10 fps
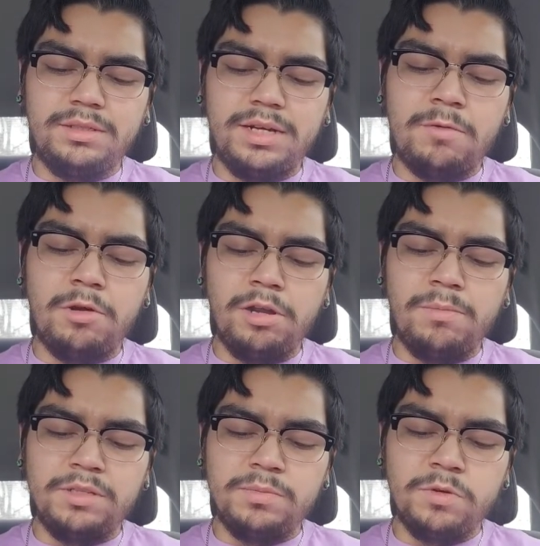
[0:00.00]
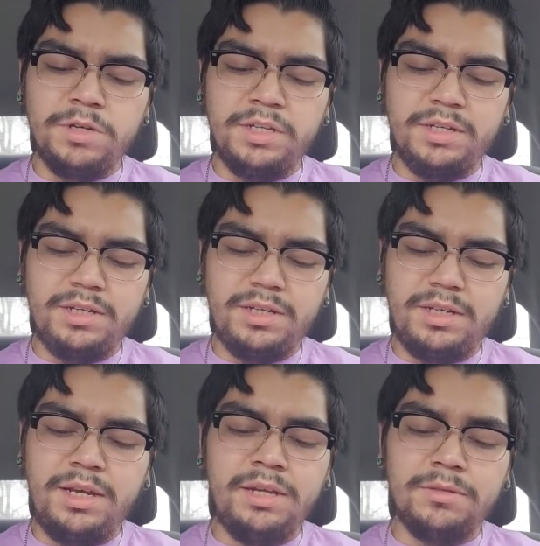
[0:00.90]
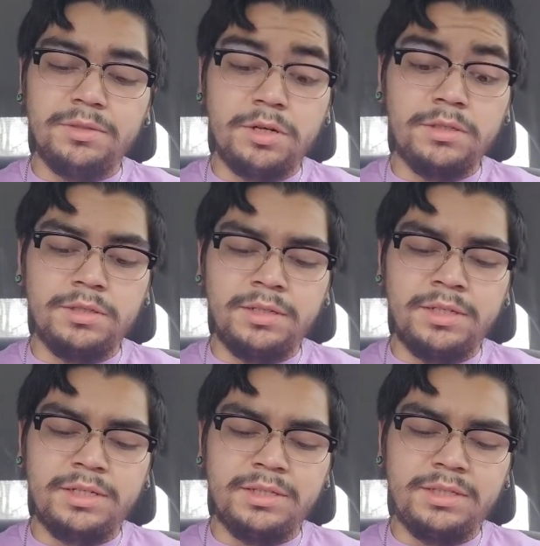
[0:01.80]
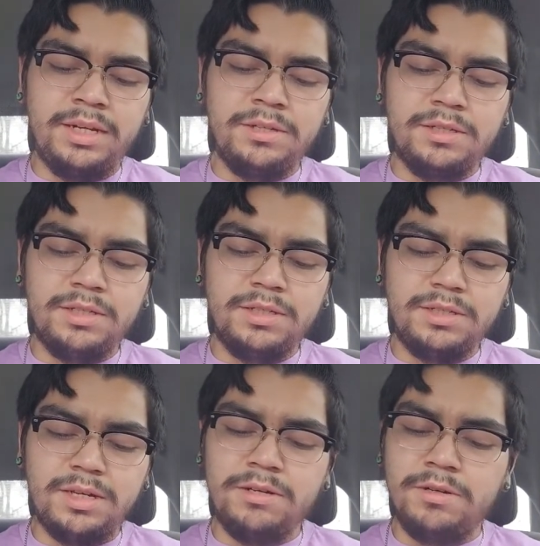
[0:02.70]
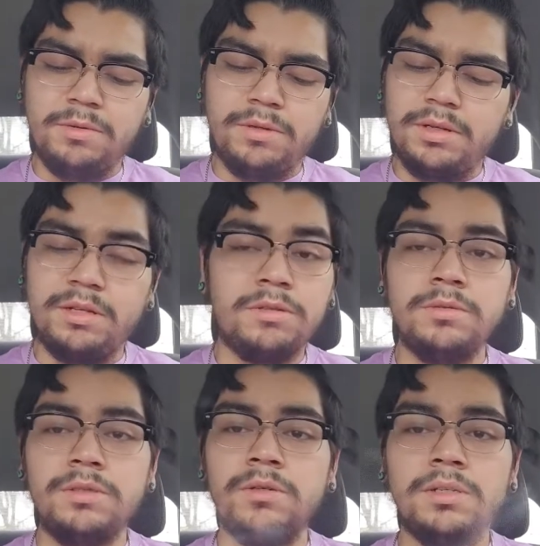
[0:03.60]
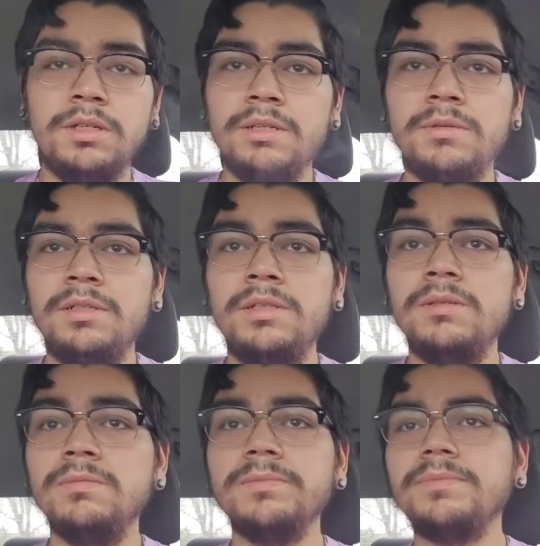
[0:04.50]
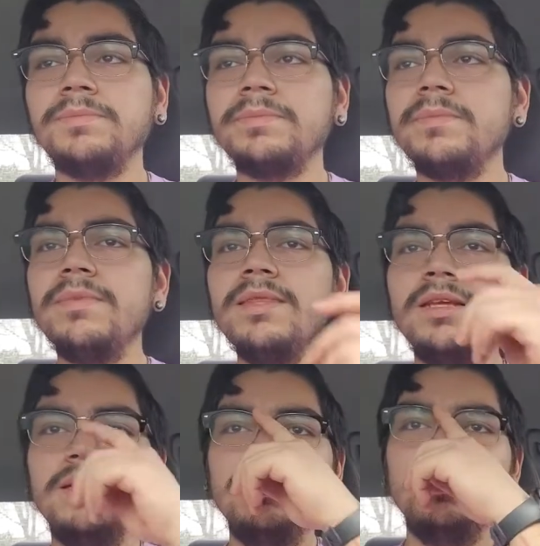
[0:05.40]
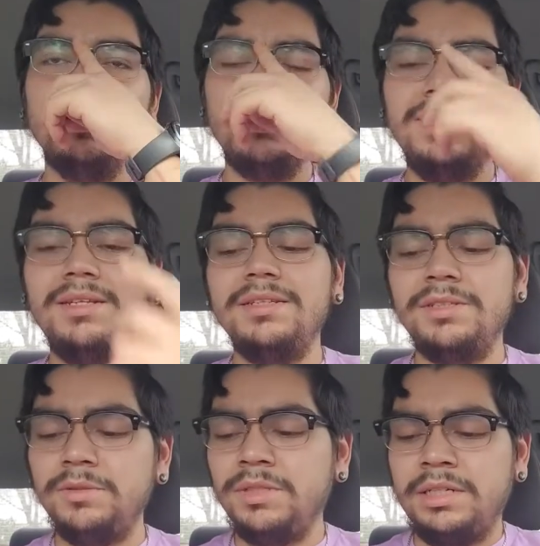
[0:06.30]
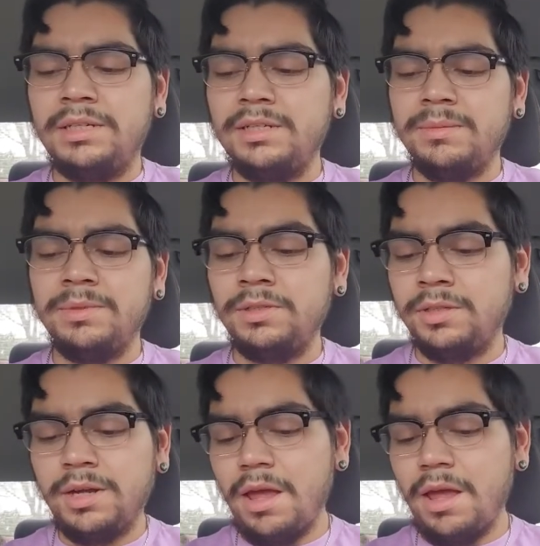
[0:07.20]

I woke up this morning and it was hard to kind of stand on it. I don't know what I don't know what's going on. I really don't. It's nothing too serious, I'm sure.